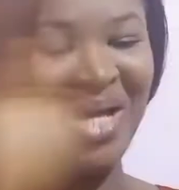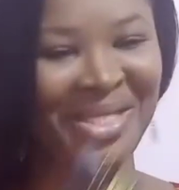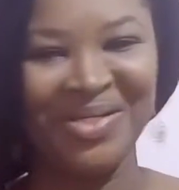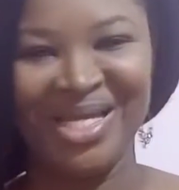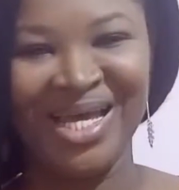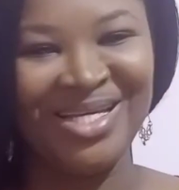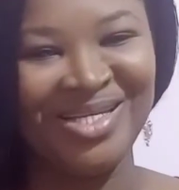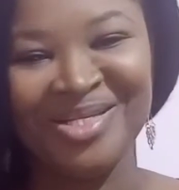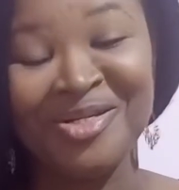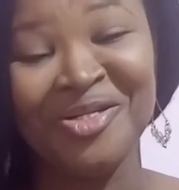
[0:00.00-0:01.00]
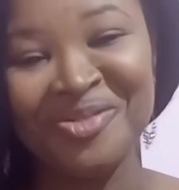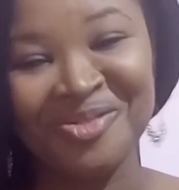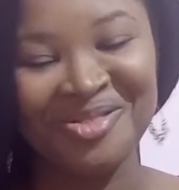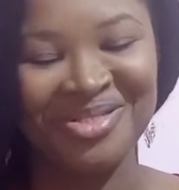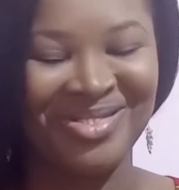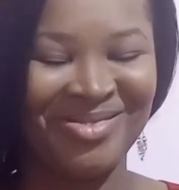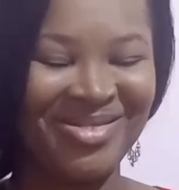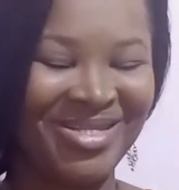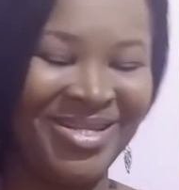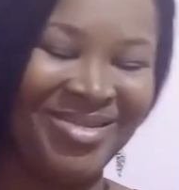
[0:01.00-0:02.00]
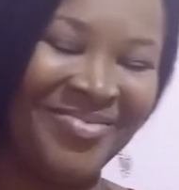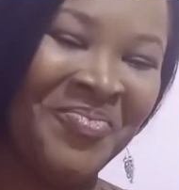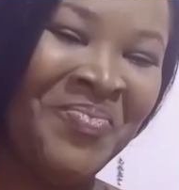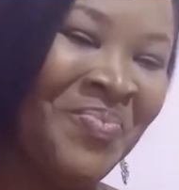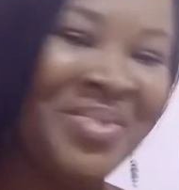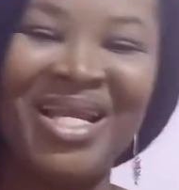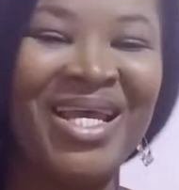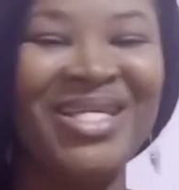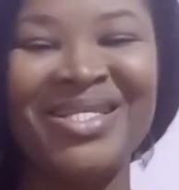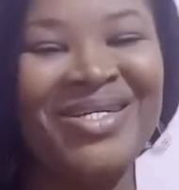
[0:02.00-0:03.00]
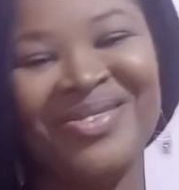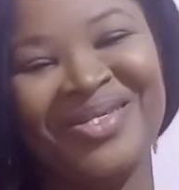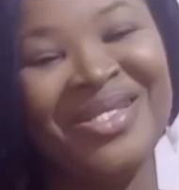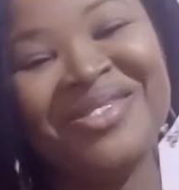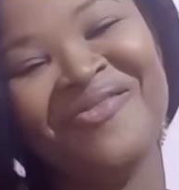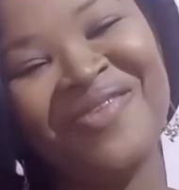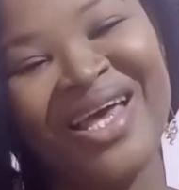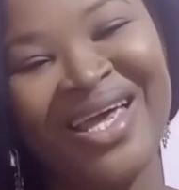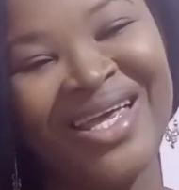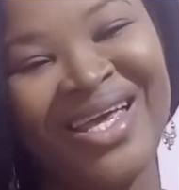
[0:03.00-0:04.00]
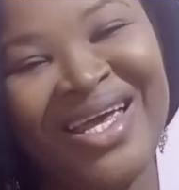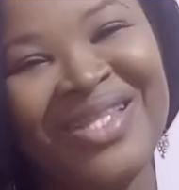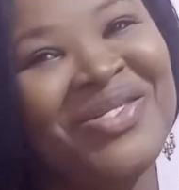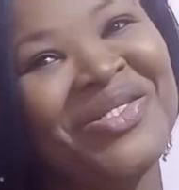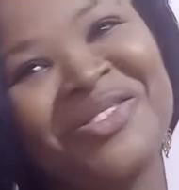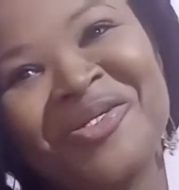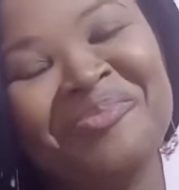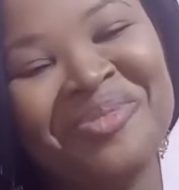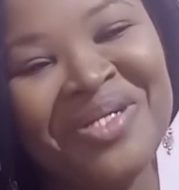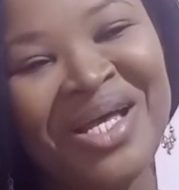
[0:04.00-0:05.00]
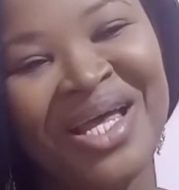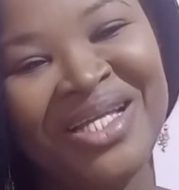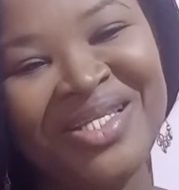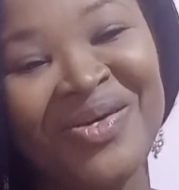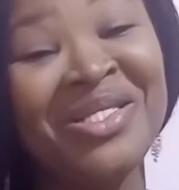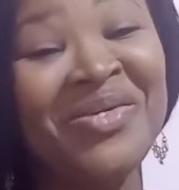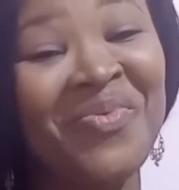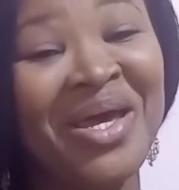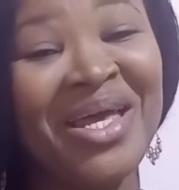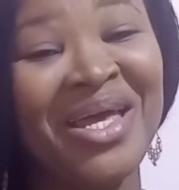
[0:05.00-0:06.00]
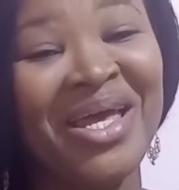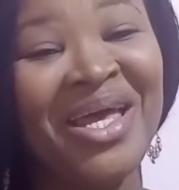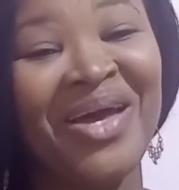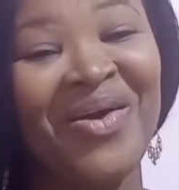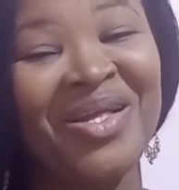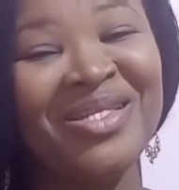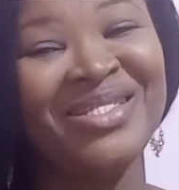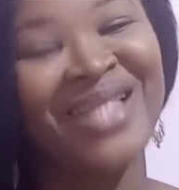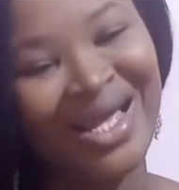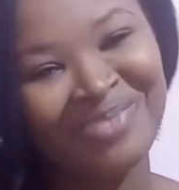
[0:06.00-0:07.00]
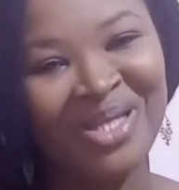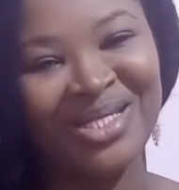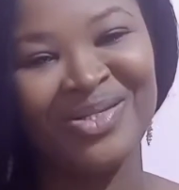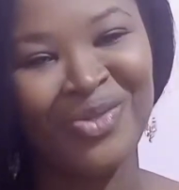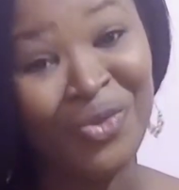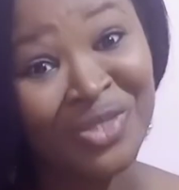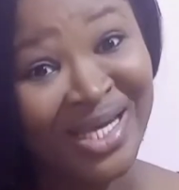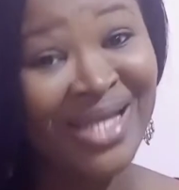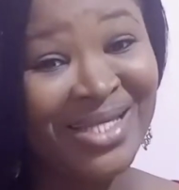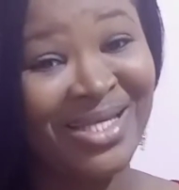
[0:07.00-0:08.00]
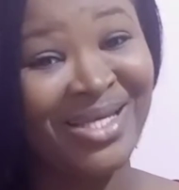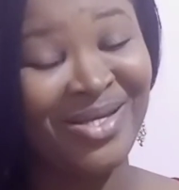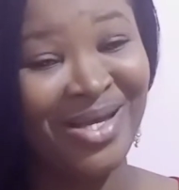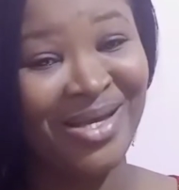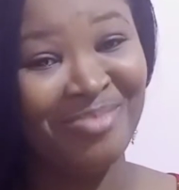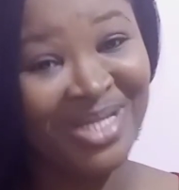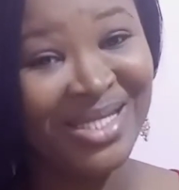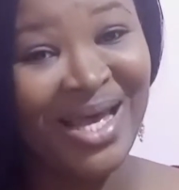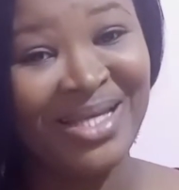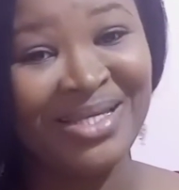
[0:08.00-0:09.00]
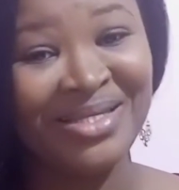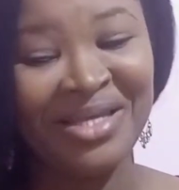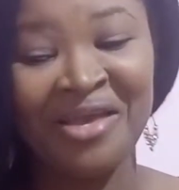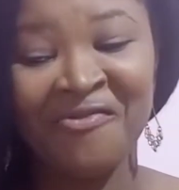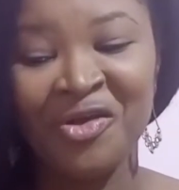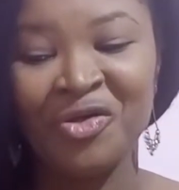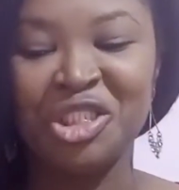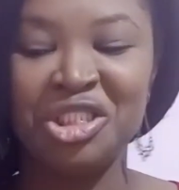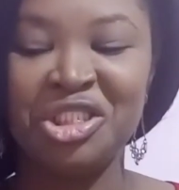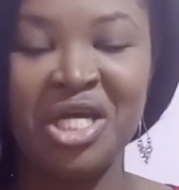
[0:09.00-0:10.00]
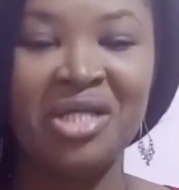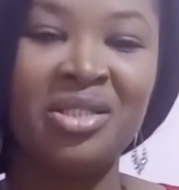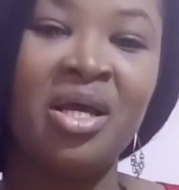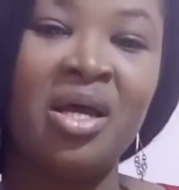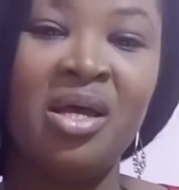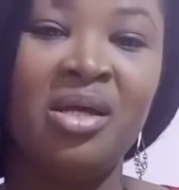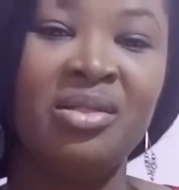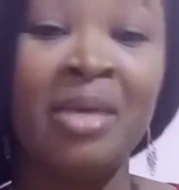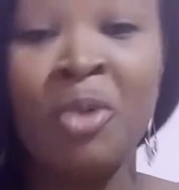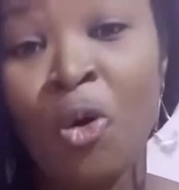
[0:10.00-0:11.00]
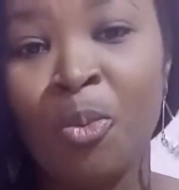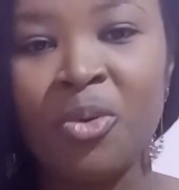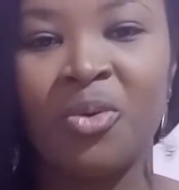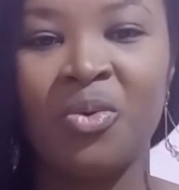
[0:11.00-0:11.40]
to another. It's not true. It's not true. It doesn't fly. It doesn't jump. The only way the next person could get this lice is if he or she shares same comb